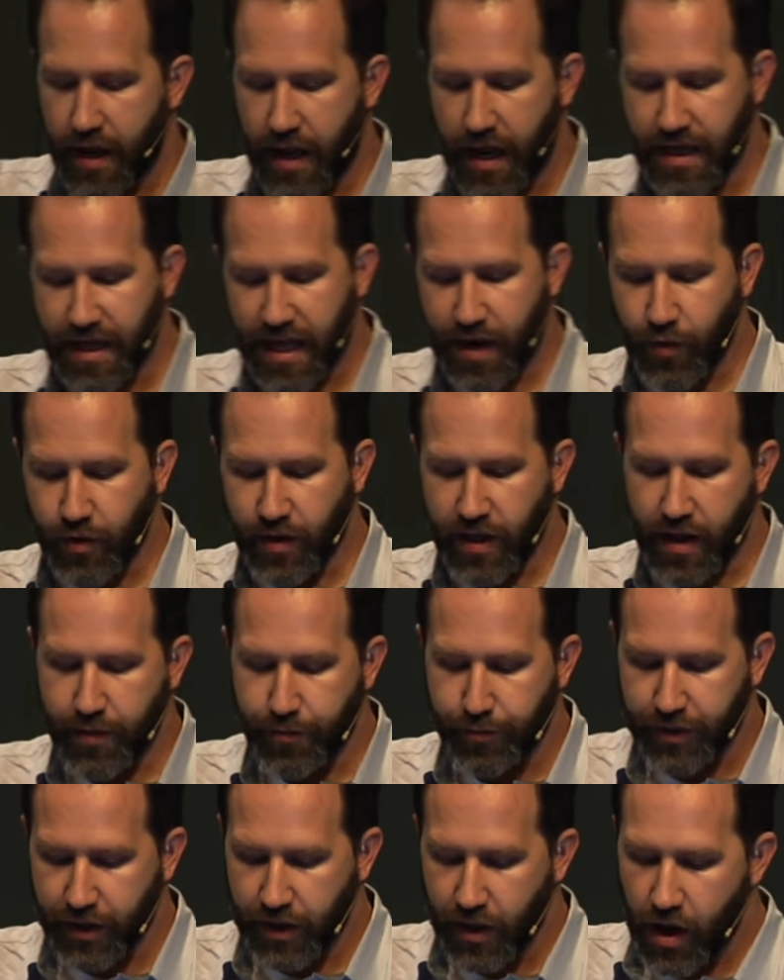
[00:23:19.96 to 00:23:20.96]
And they would
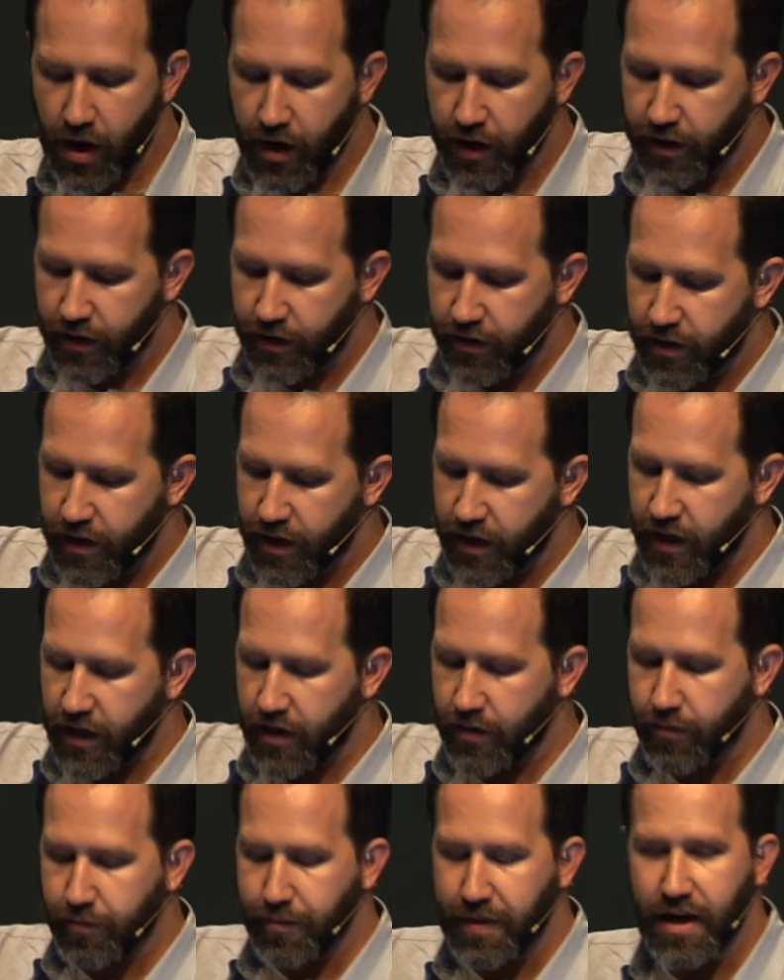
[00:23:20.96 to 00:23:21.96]
then plug
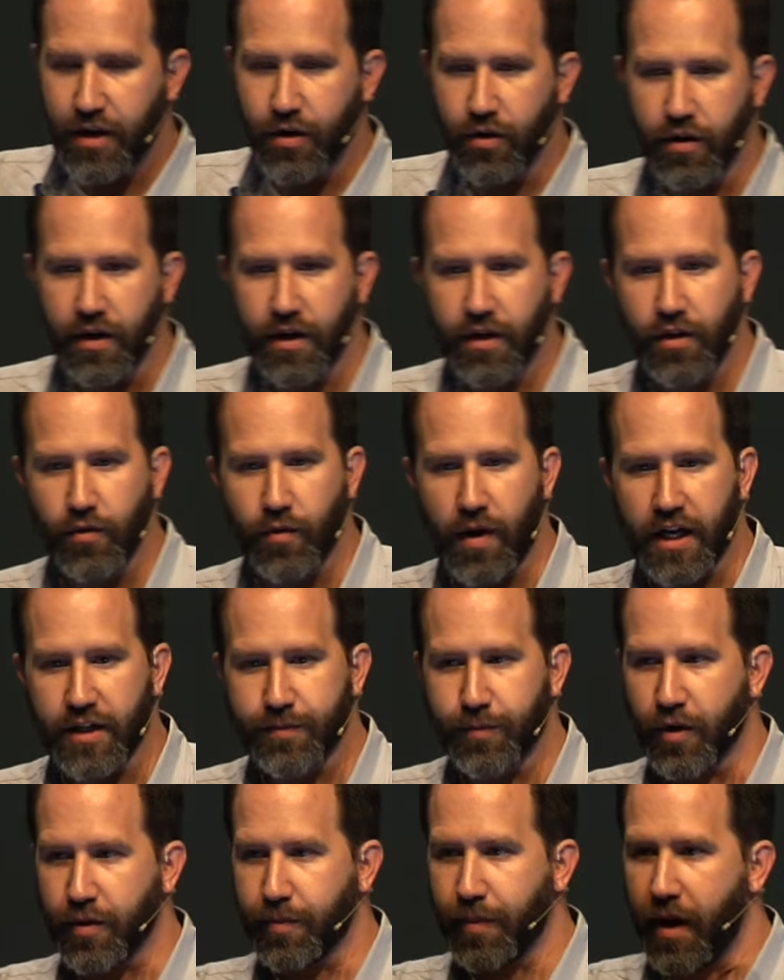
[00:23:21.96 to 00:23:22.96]
the meter into the
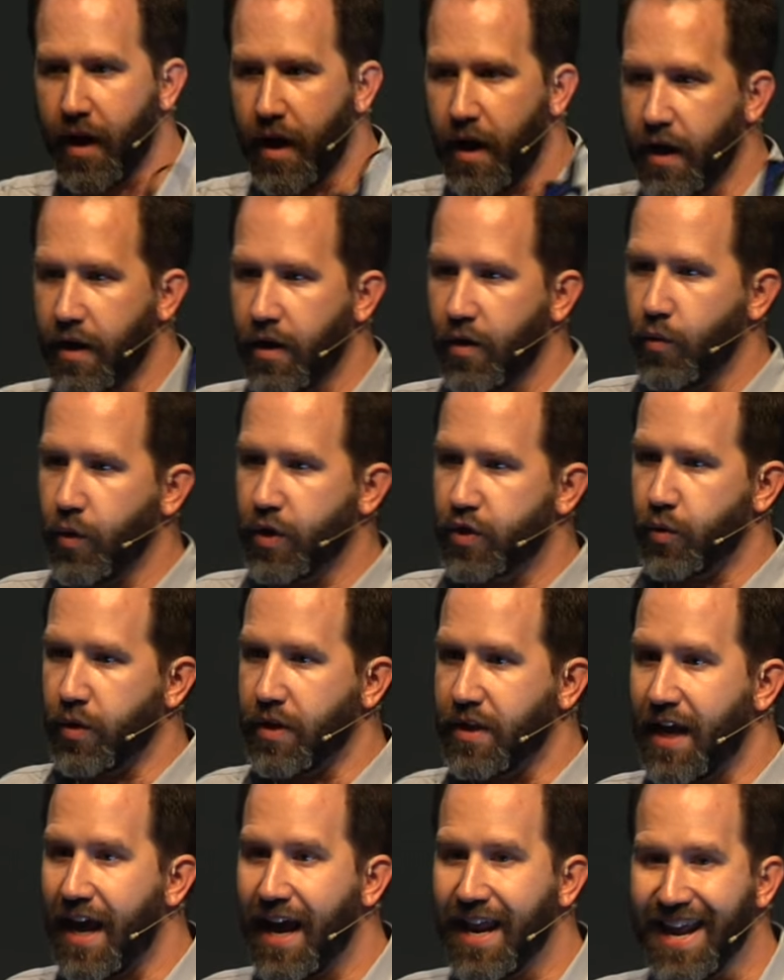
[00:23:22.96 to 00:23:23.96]
Raspberry Pi, which
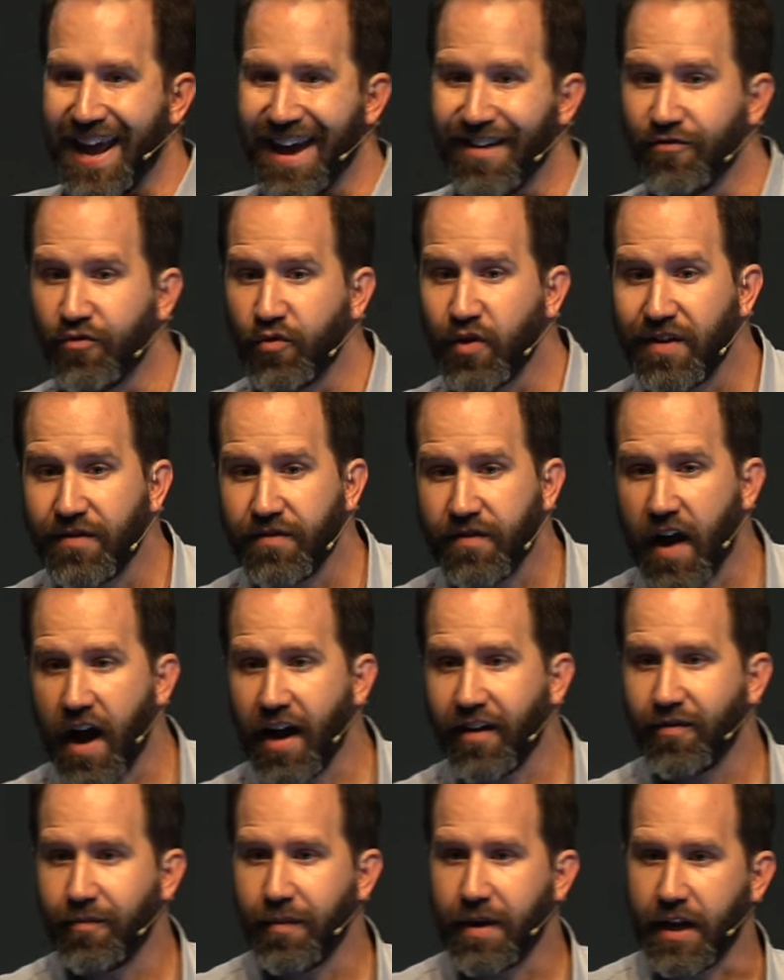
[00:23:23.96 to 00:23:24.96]
would then every
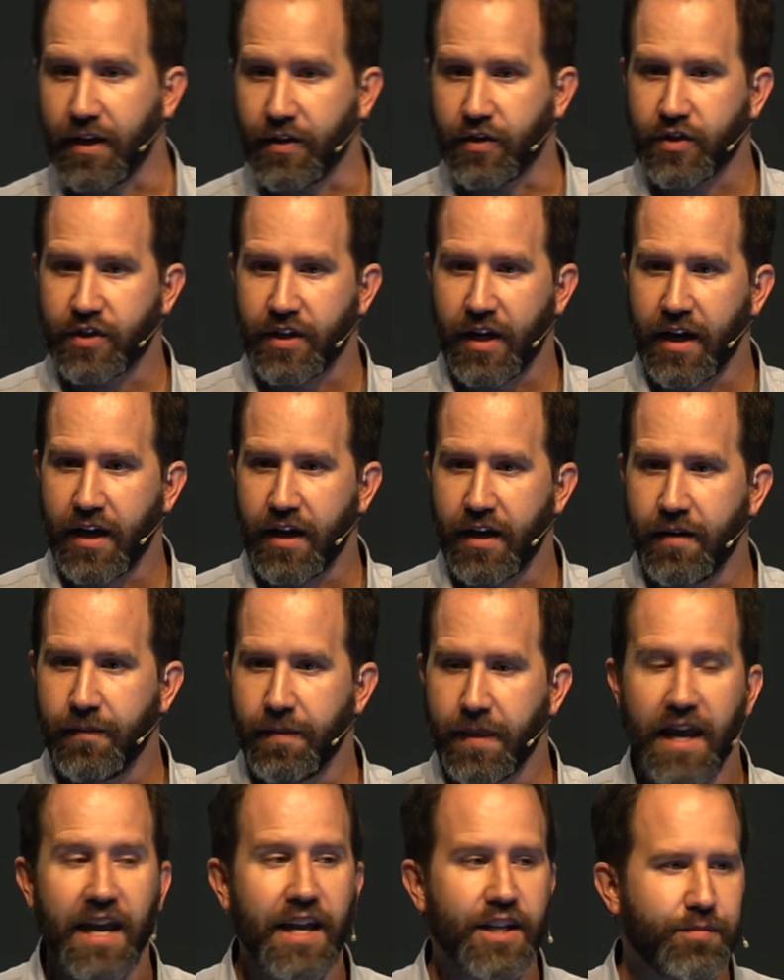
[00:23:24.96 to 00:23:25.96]
5 minutes say,
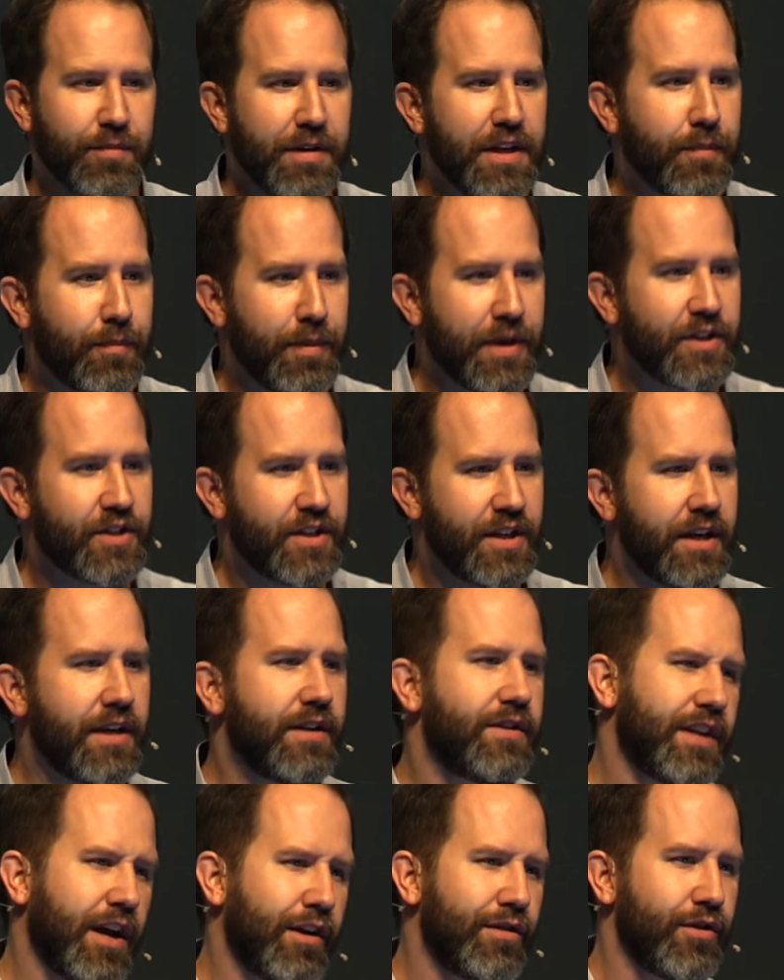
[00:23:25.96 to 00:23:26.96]
hey, it's me, the
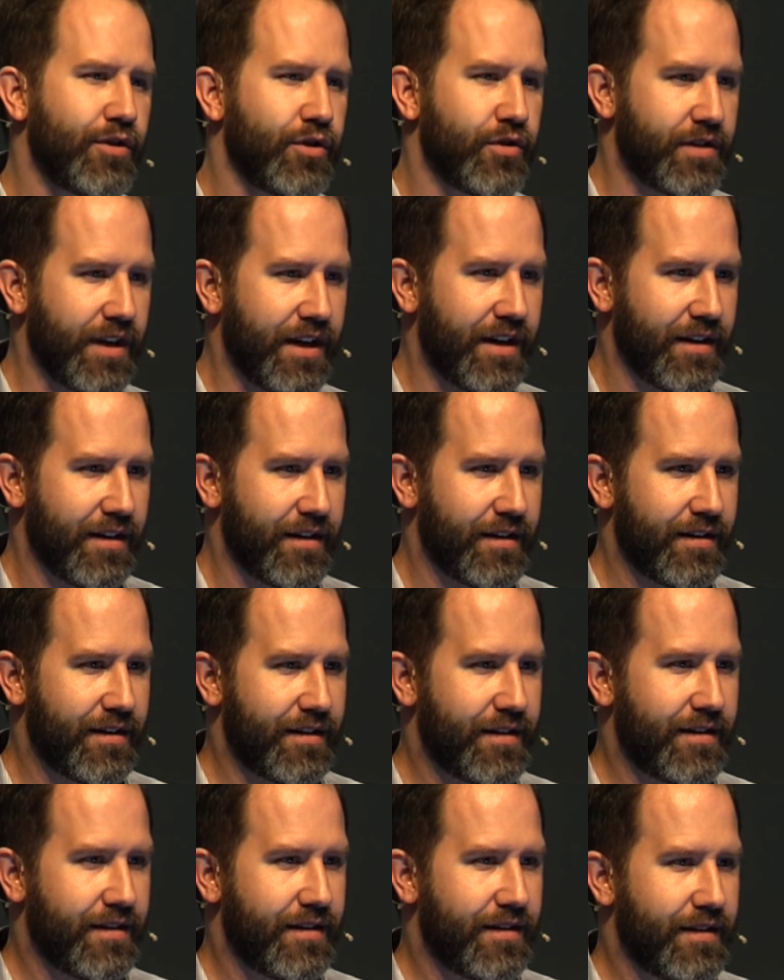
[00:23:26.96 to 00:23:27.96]
PC, download your data.
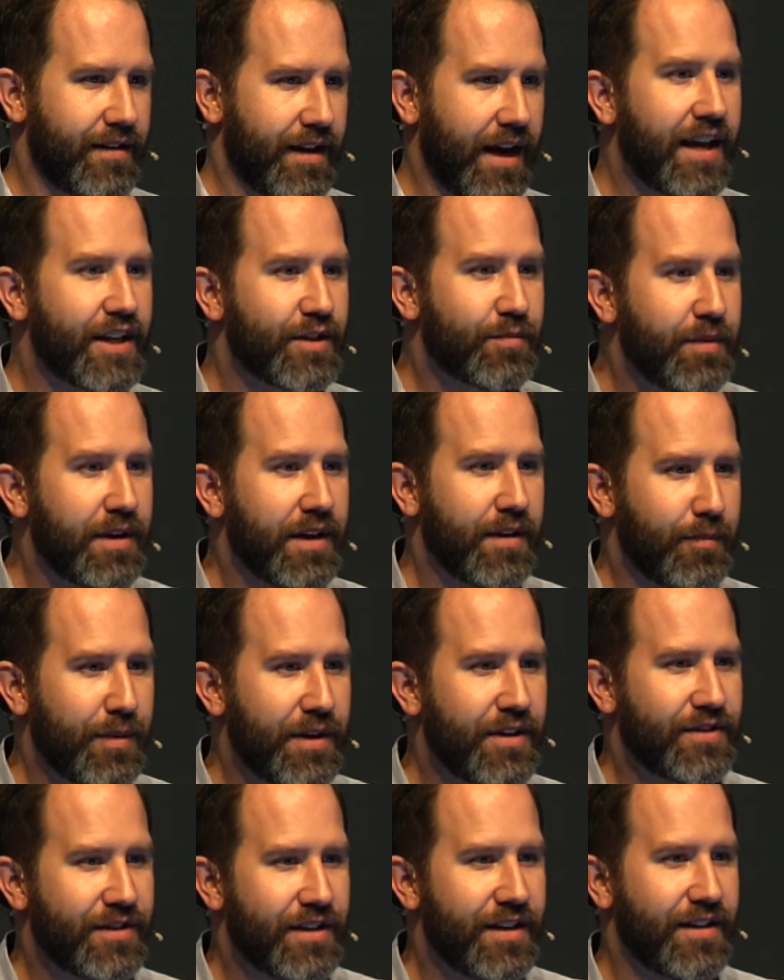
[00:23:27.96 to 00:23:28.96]
Hey, it's me, the
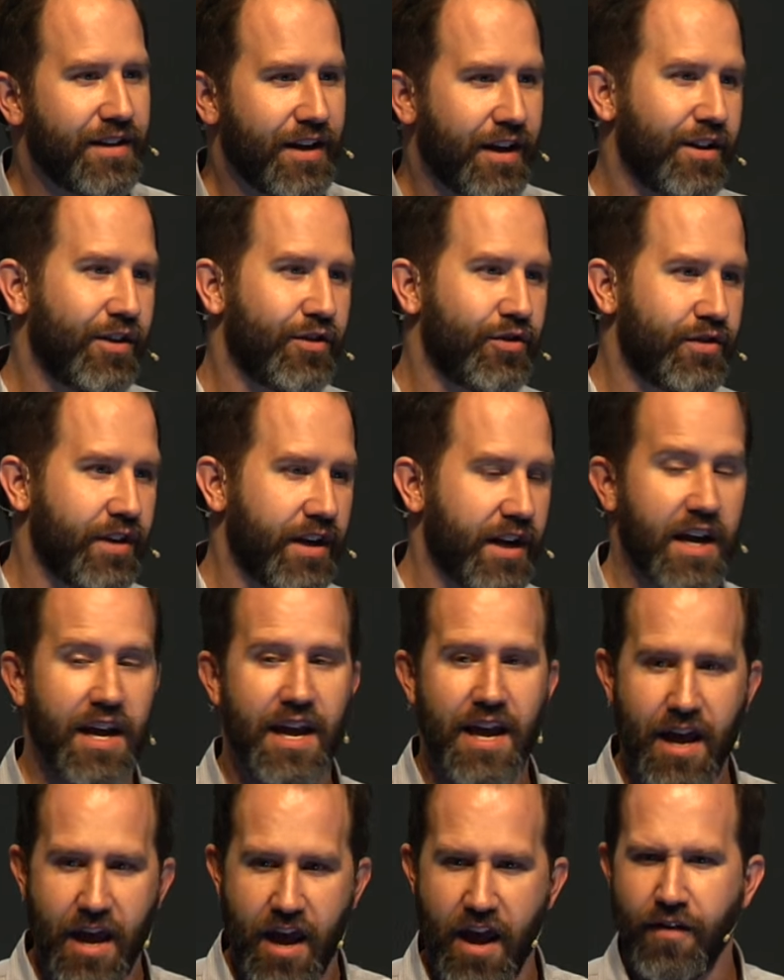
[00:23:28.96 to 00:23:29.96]
PC, download your data.
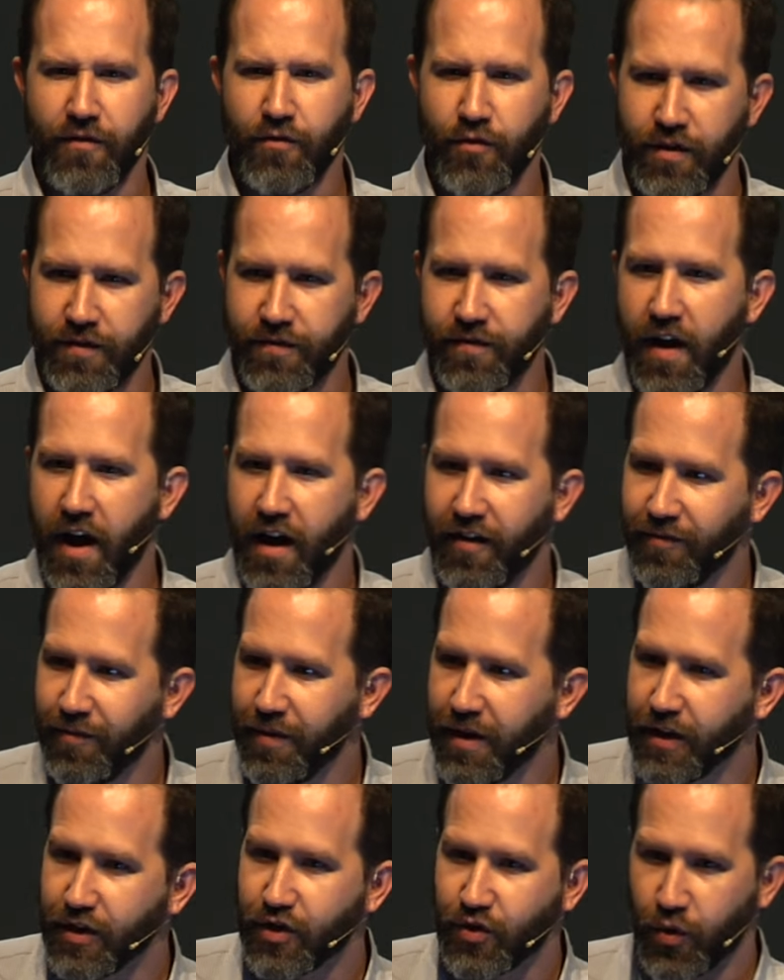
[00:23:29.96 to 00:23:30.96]
Every 5
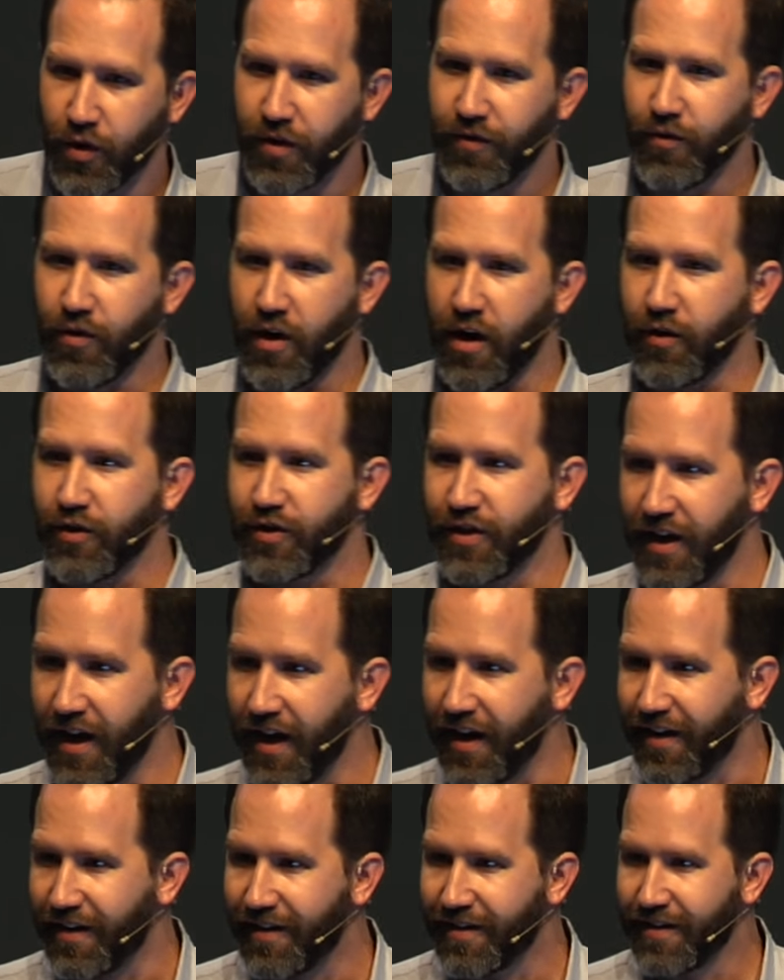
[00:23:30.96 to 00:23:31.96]
minutes, 24 hours a
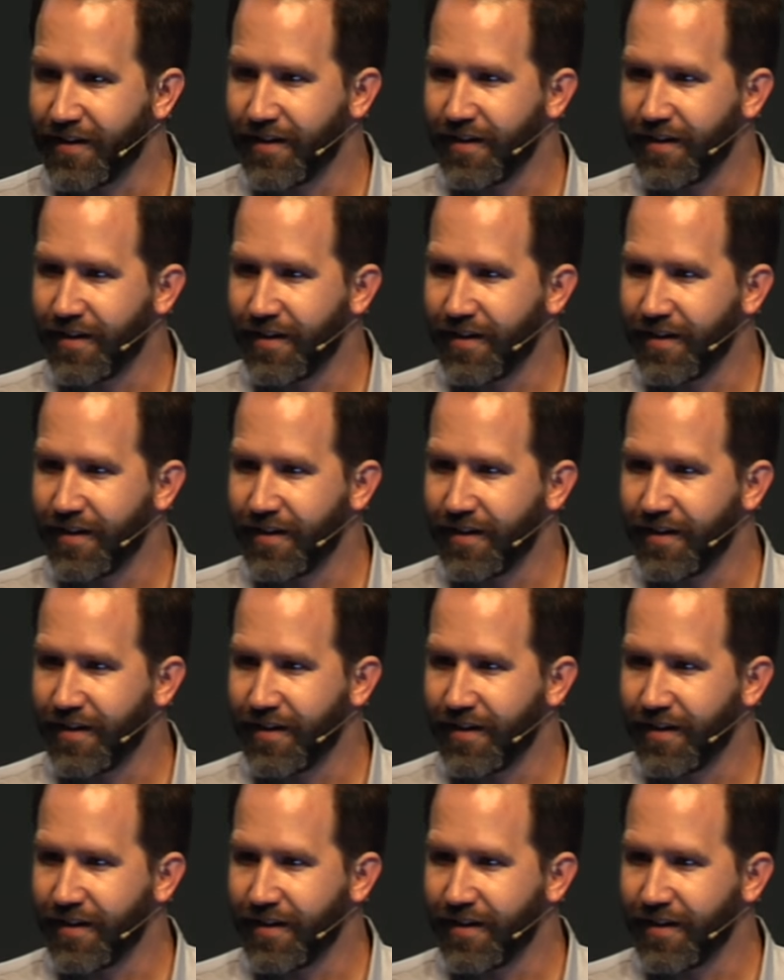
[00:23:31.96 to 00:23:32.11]
day.